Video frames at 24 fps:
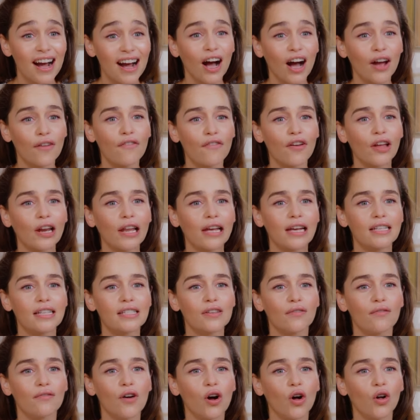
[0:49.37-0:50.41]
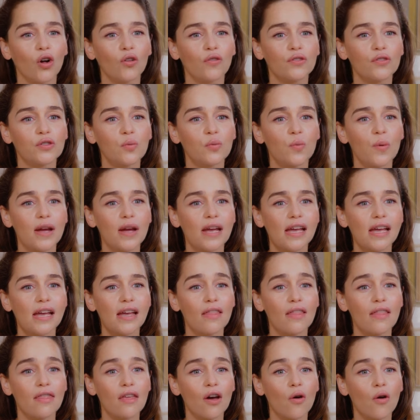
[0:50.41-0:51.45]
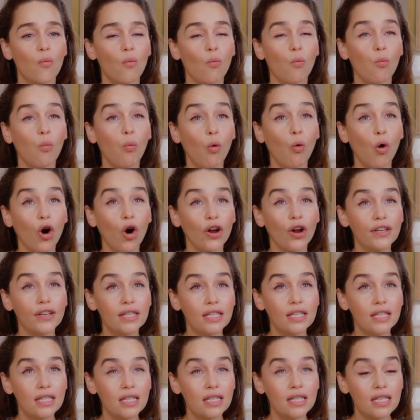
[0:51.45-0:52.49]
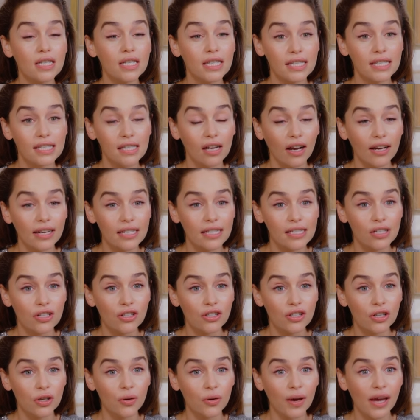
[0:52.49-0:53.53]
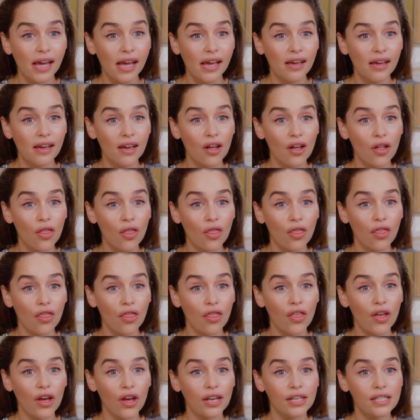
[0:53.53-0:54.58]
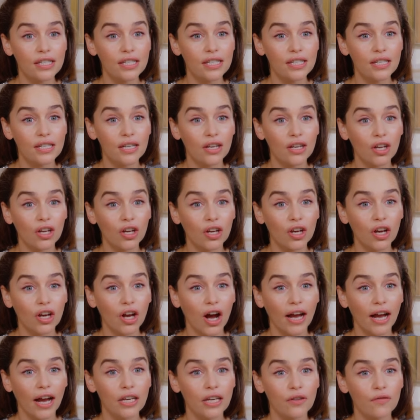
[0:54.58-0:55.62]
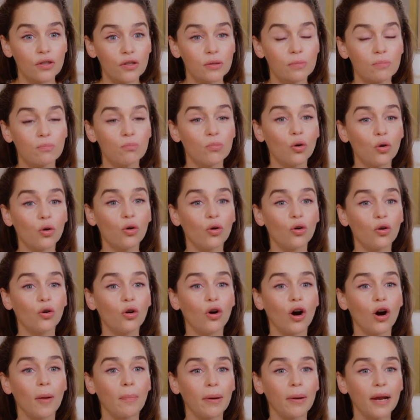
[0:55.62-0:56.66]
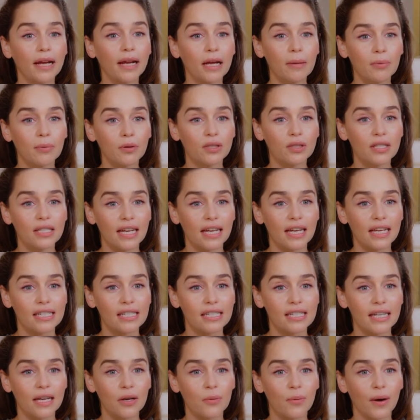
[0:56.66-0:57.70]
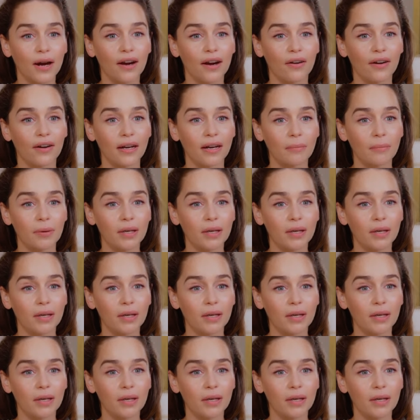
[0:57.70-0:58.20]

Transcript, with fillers: I feel like it's evolved with what designers are doing that kind of is more applicable to day-to-day wearing,